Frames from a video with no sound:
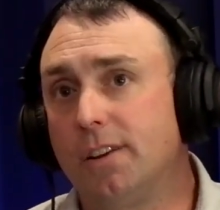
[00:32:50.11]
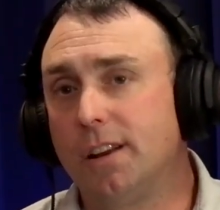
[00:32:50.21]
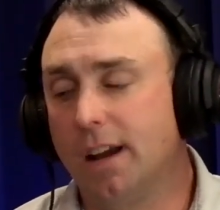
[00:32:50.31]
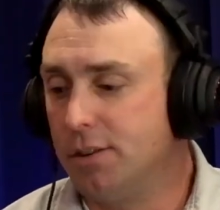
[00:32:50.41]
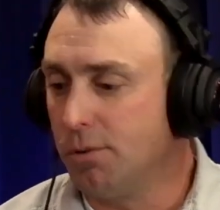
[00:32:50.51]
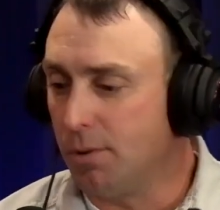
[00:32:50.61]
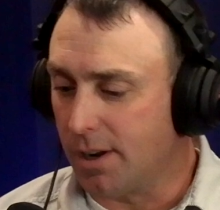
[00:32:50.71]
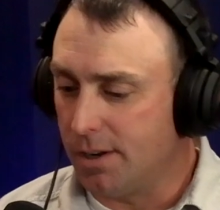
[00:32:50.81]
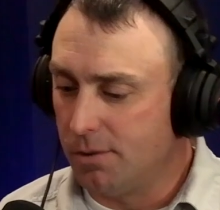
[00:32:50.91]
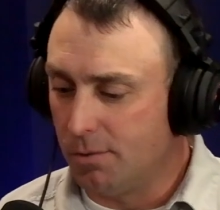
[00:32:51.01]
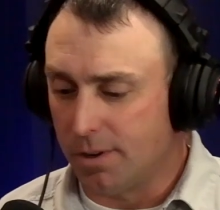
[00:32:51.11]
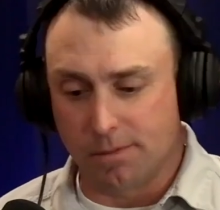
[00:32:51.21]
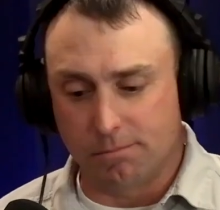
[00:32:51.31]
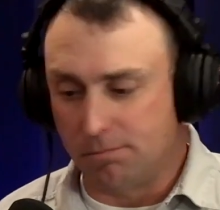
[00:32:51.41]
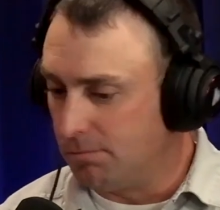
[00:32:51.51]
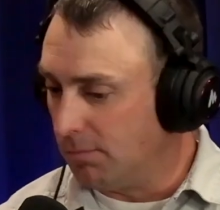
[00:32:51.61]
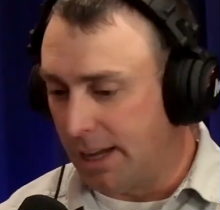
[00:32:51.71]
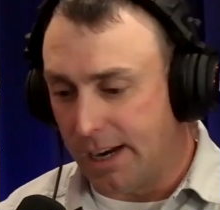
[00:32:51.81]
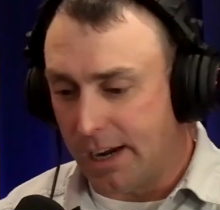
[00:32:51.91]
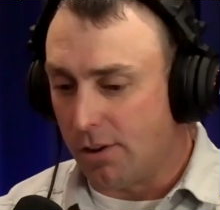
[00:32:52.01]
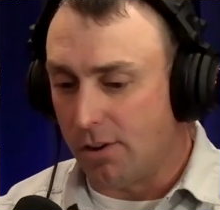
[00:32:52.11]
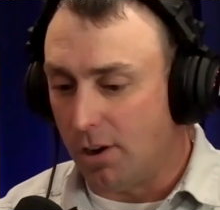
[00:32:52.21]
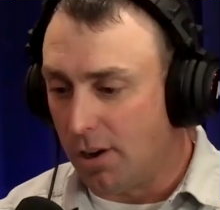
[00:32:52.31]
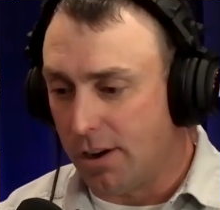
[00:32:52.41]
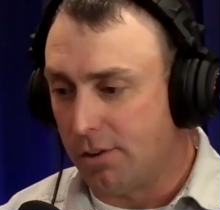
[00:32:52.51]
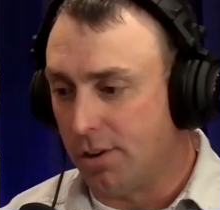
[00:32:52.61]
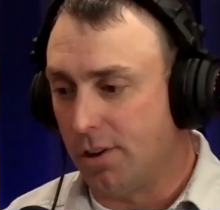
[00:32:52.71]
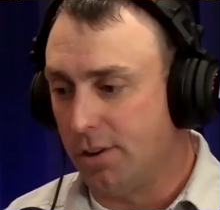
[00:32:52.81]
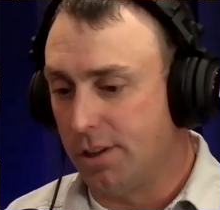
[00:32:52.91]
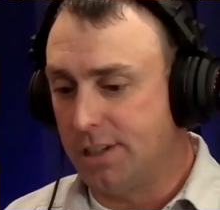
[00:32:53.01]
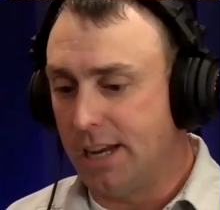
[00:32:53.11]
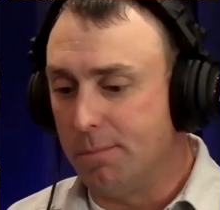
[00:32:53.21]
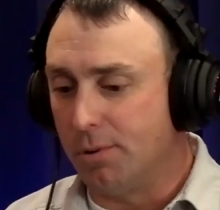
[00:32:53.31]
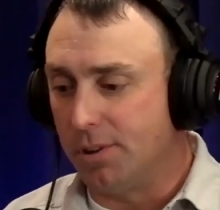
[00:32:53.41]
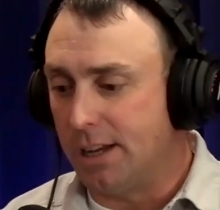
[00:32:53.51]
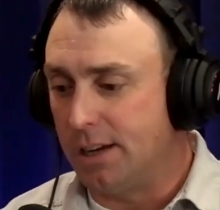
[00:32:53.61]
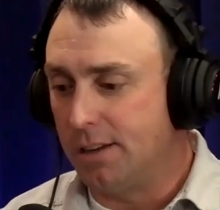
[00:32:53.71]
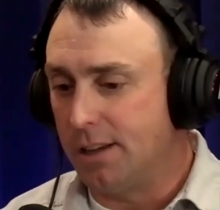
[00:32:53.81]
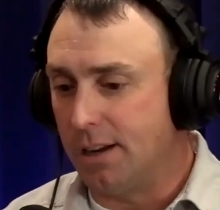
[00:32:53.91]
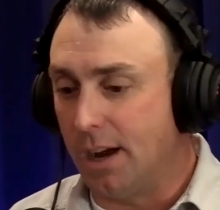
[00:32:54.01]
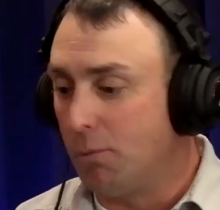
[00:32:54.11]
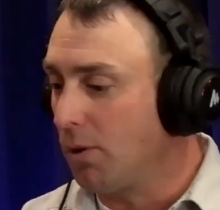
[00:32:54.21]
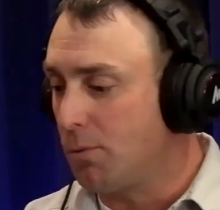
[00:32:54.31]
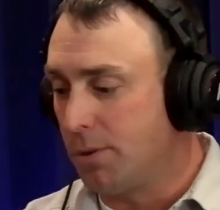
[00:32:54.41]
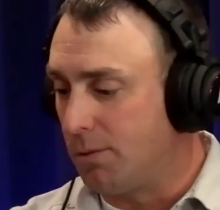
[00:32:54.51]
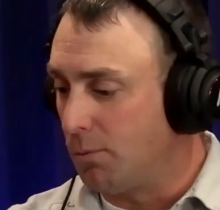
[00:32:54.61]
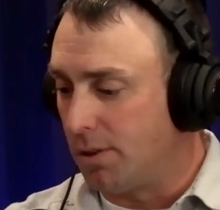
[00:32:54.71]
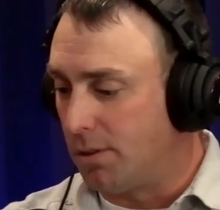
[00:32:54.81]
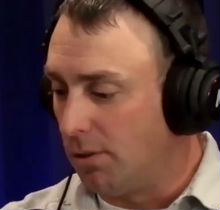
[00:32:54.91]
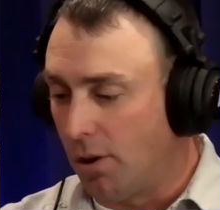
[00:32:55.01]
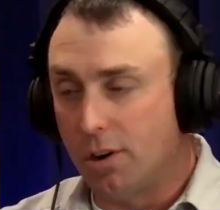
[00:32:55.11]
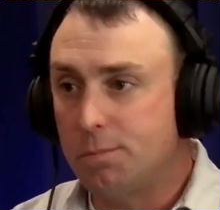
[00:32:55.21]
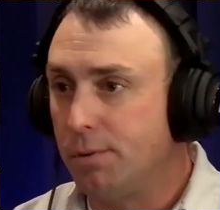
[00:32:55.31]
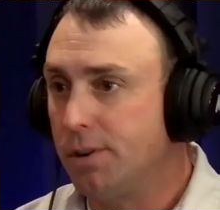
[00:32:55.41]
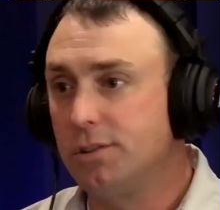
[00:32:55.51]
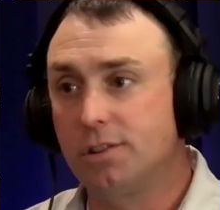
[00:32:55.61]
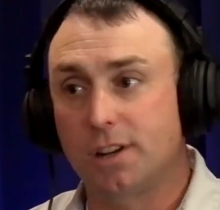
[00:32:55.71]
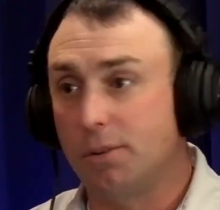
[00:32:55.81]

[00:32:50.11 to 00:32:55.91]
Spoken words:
I do want to lay it out all on the table that I work with large producers.